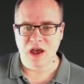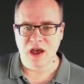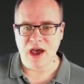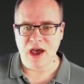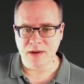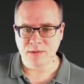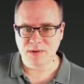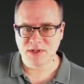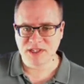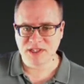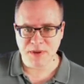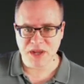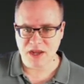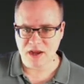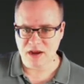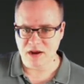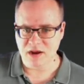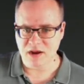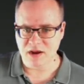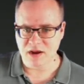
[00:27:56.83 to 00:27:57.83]
I was up
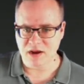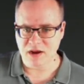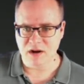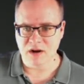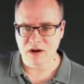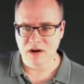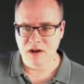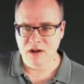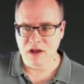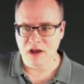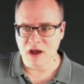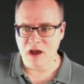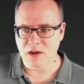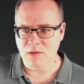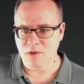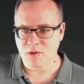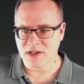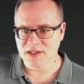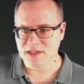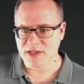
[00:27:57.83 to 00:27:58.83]
here
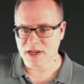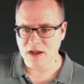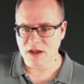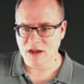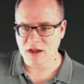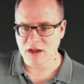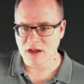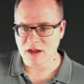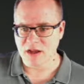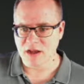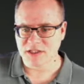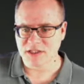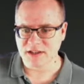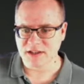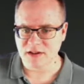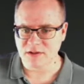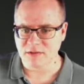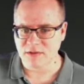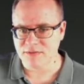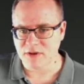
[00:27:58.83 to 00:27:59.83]
on what psychologists like
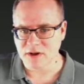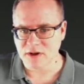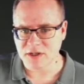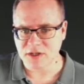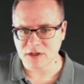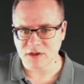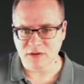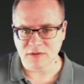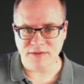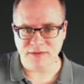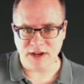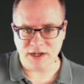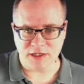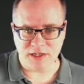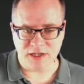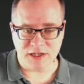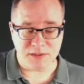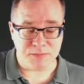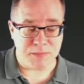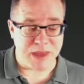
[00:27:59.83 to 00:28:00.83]
to refer to
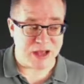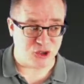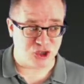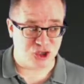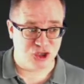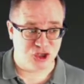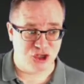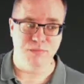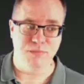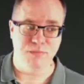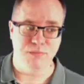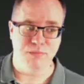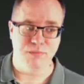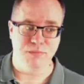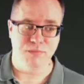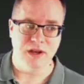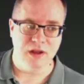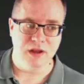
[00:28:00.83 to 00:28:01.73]
affectionately as Mount Stupid,